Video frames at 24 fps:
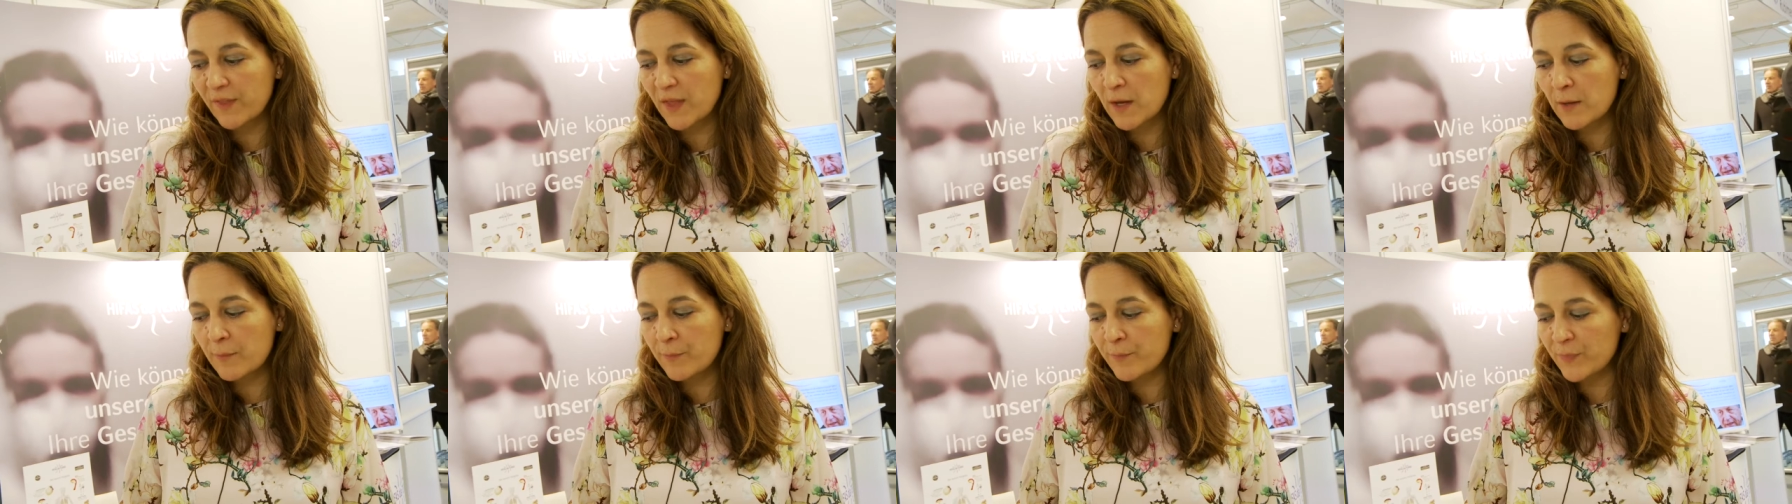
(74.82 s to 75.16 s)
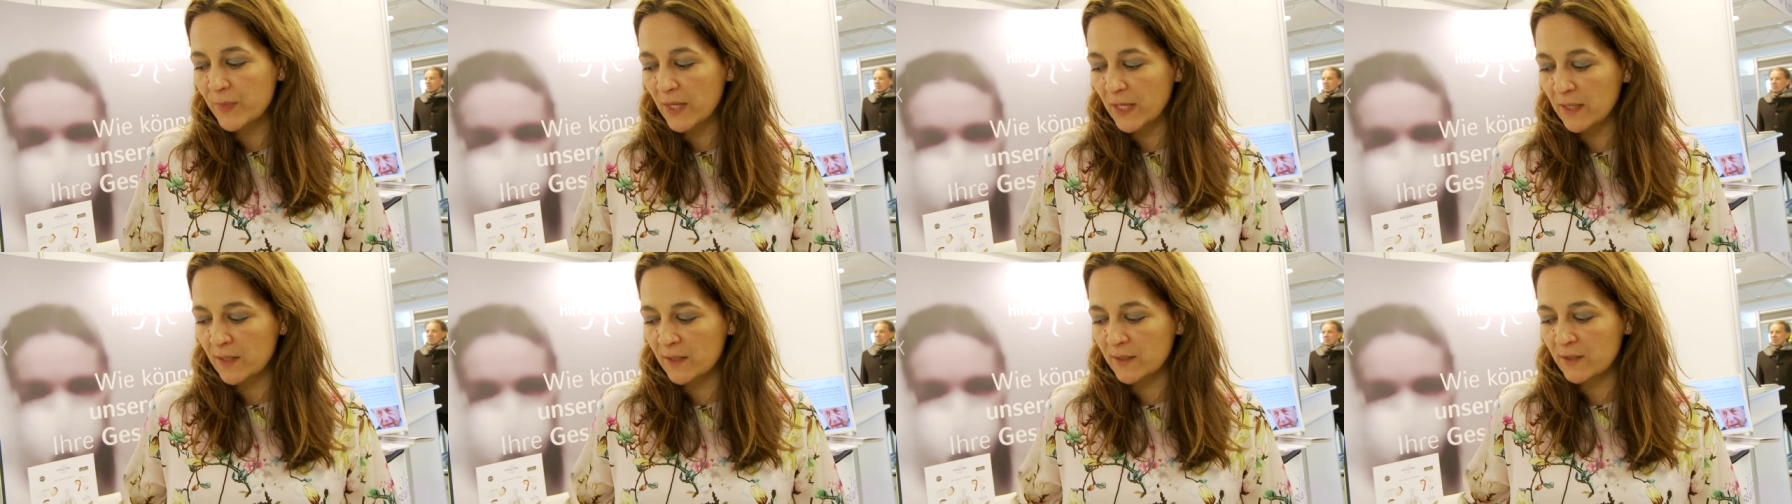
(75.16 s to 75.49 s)
them
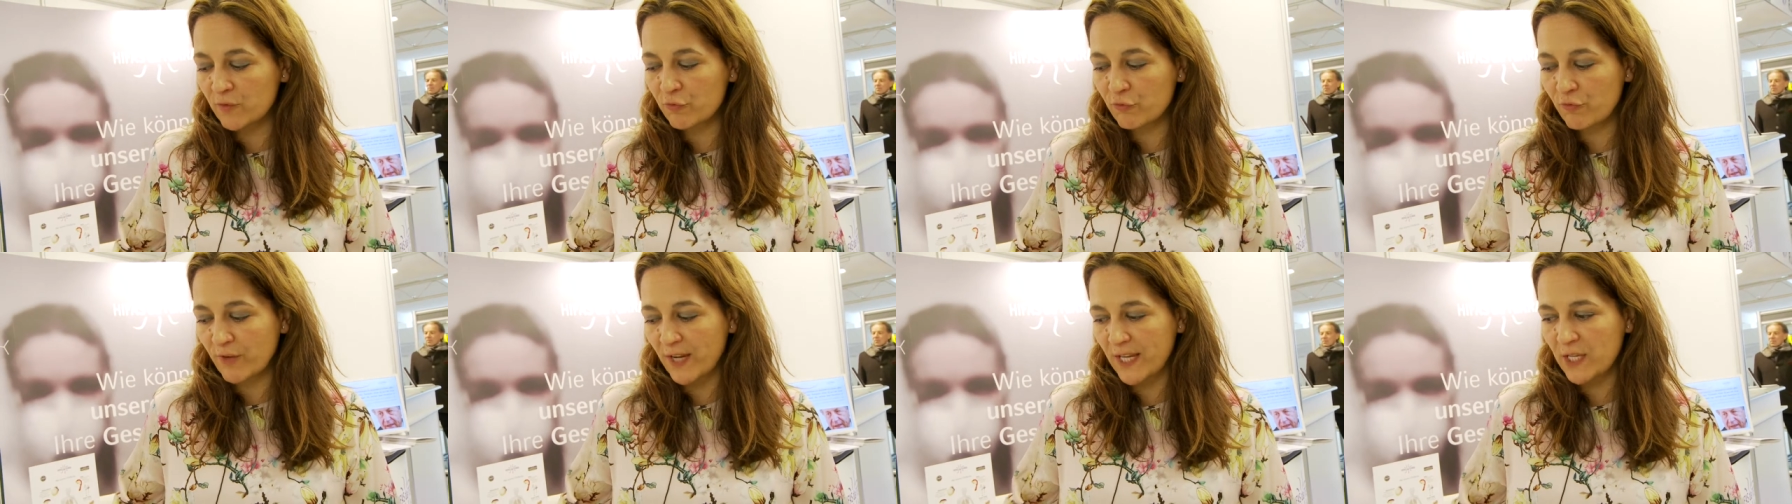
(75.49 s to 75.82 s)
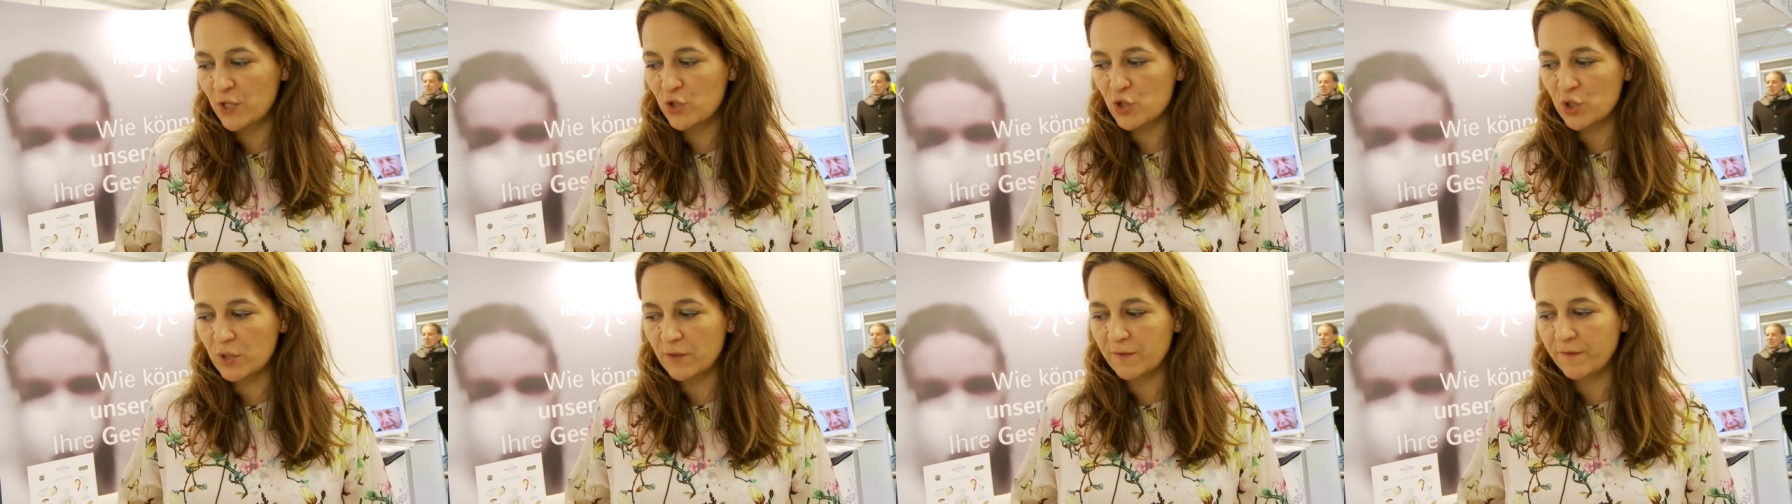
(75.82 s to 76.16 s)
in the
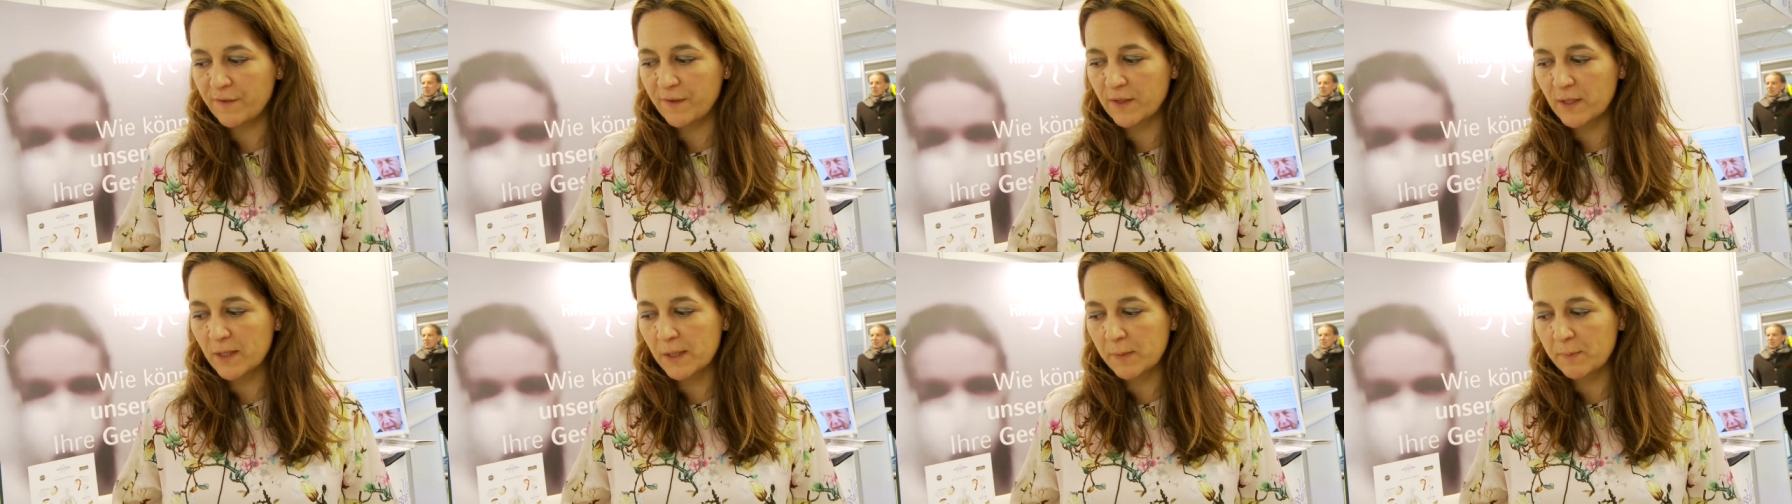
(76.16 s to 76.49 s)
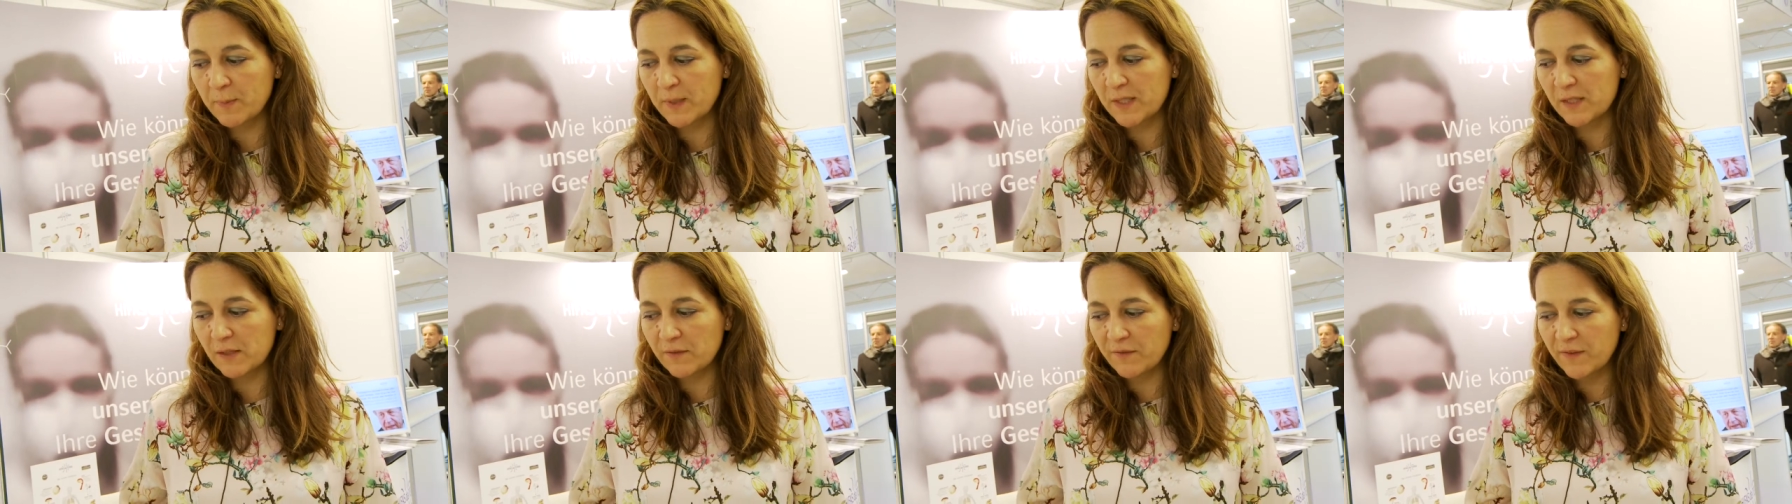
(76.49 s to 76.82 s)
range of uh,
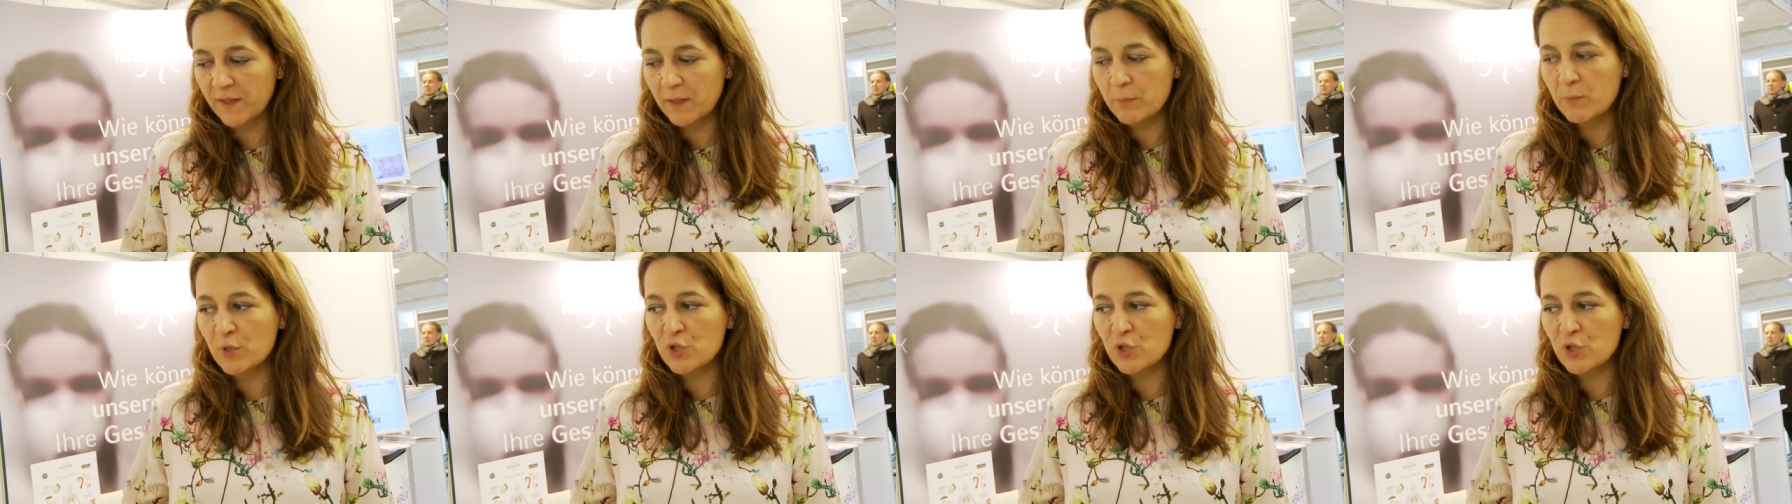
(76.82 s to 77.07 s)
specific